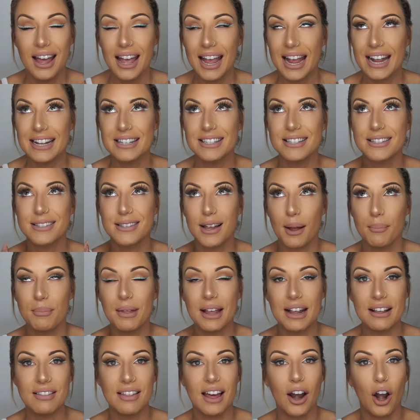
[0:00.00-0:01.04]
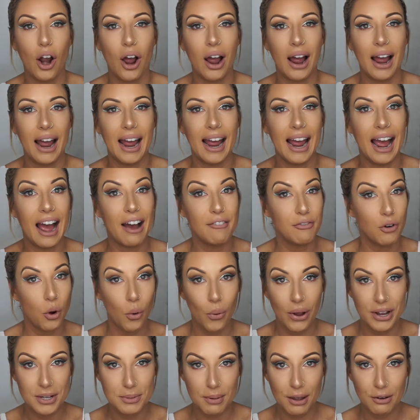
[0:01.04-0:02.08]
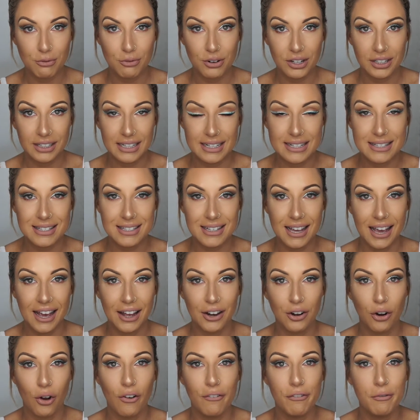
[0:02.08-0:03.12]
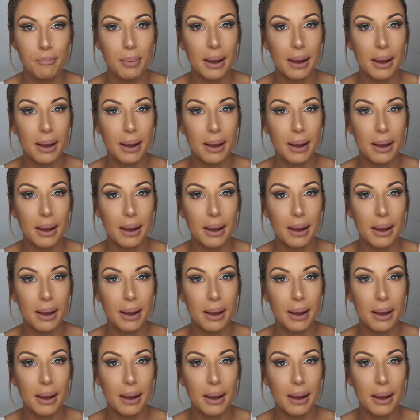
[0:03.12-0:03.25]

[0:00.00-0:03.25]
It's something that I have always been really scared of,